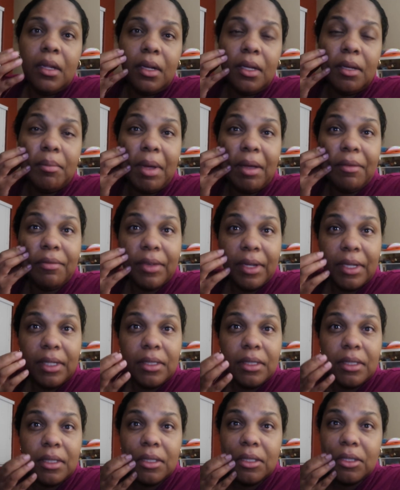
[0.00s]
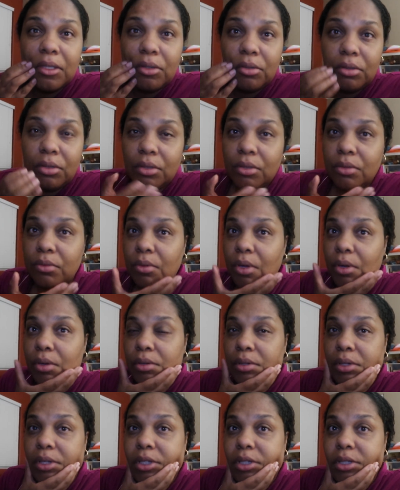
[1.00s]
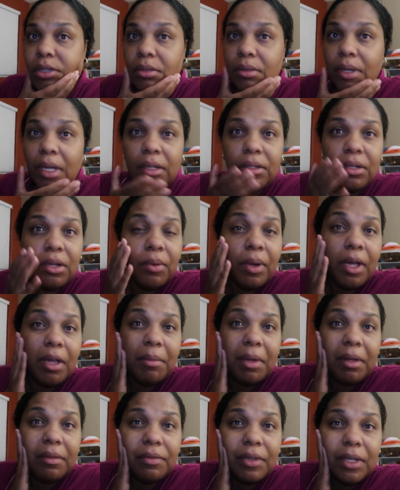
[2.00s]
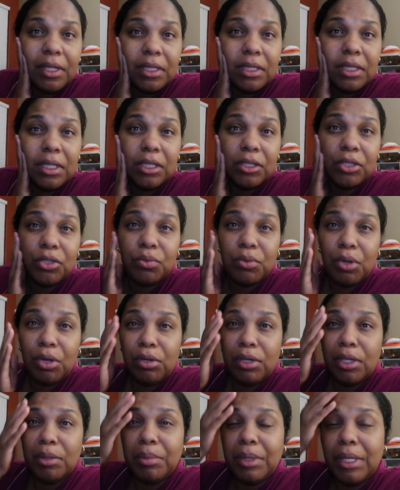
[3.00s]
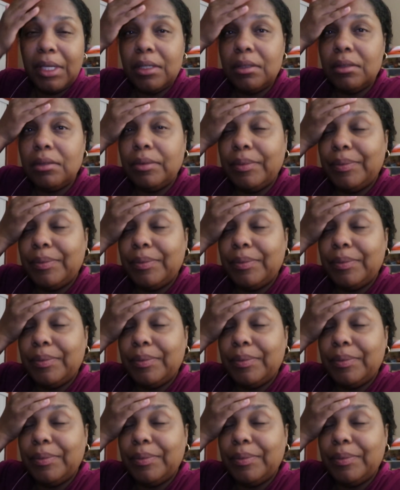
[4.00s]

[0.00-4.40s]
Look, my face looks so swollen. I don't know why my face looks swollen, but